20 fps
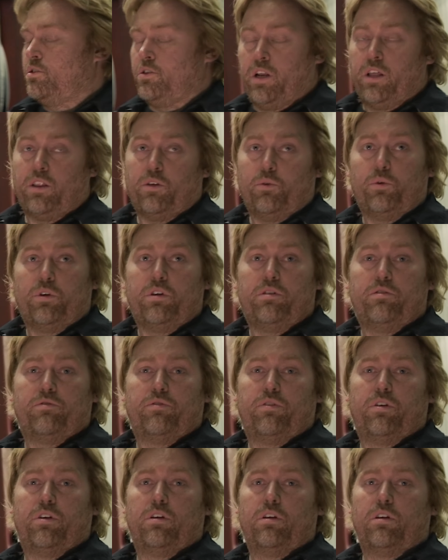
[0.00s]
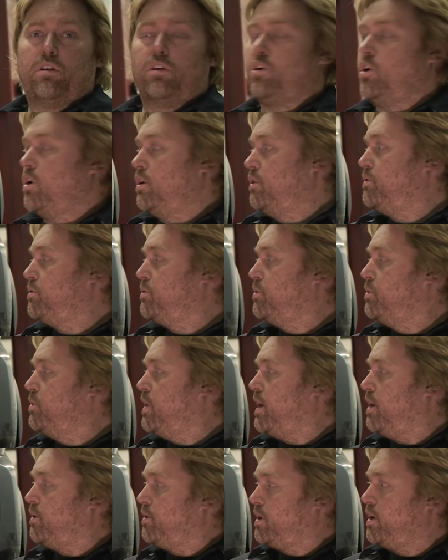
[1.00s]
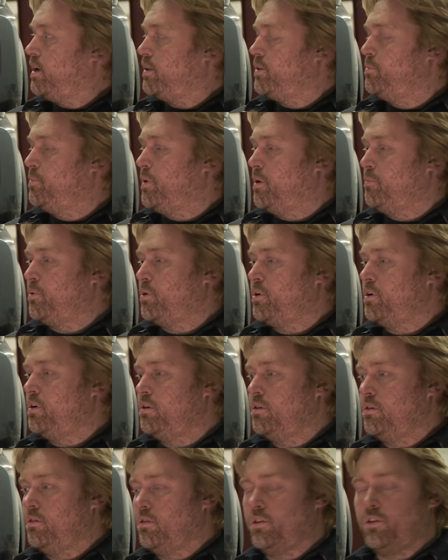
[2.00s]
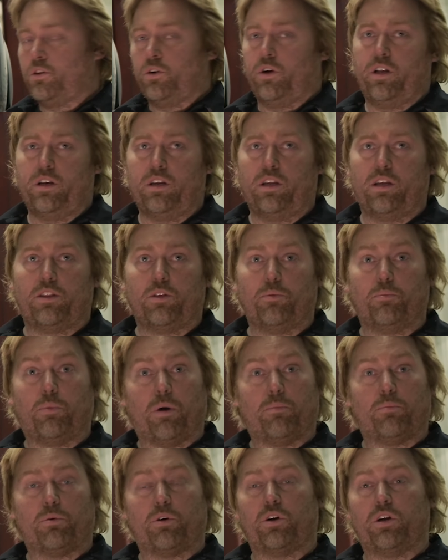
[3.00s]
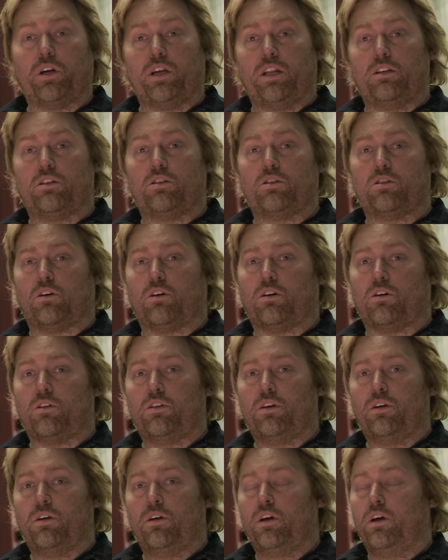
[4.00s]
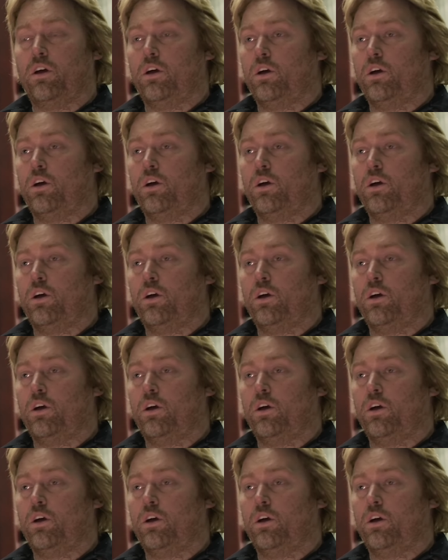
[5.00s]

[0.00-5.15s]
So now that we've gone through how to cut the bumper, let's go ahead and get the bumper installed,